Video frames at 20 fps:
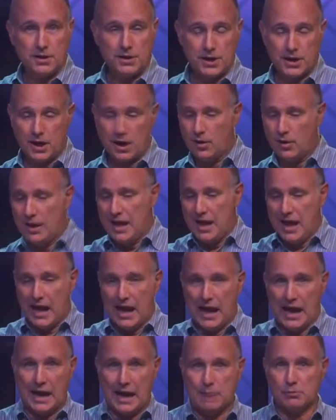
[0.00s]
You know,
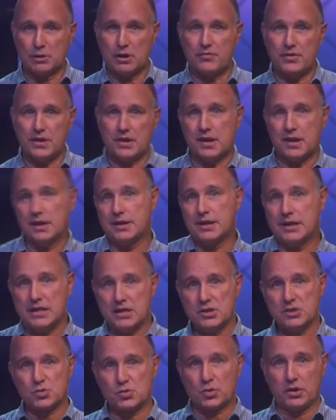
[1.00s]
I'm living in
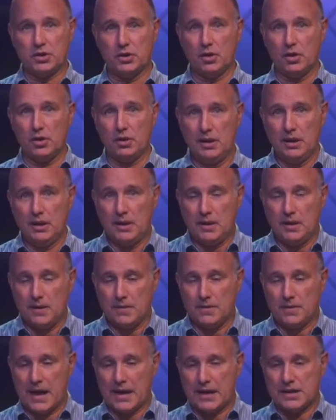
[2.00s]
Israel
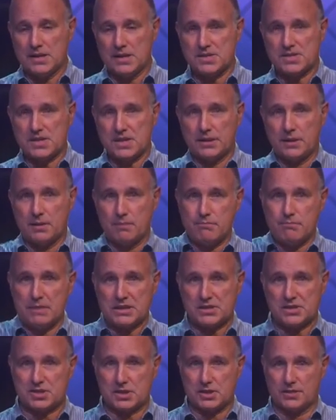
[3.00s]
that is in the
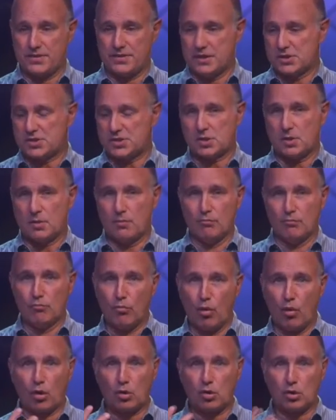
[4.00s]
midst of this
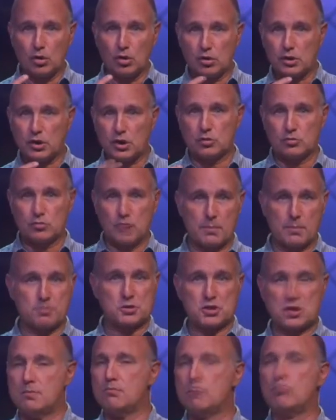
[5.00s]
moral
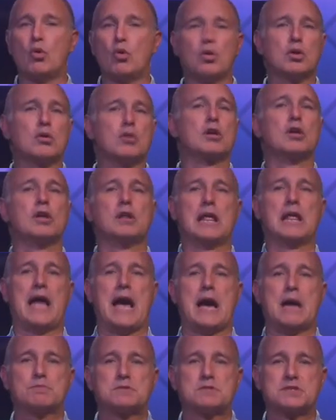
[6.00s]
corruption, moral
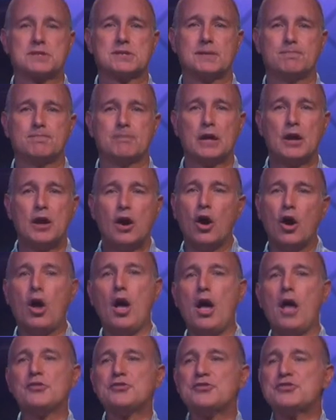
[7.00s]
collapse.
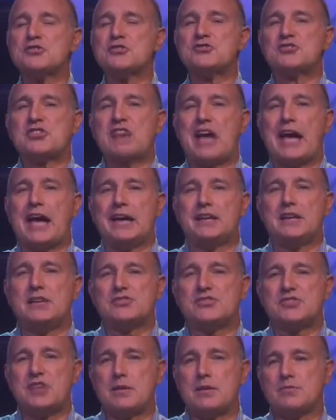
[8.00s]
All
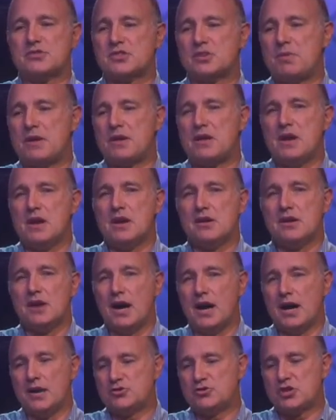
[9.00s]
society seems to be
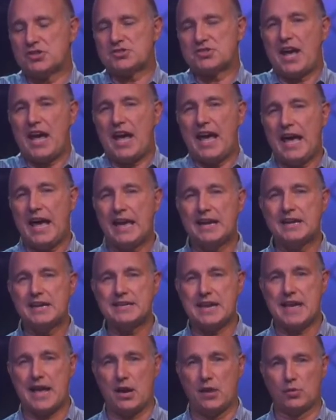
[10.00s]
just
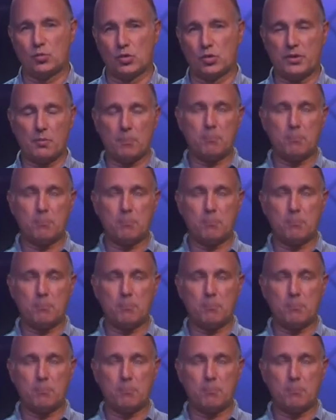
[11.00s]
headed downward.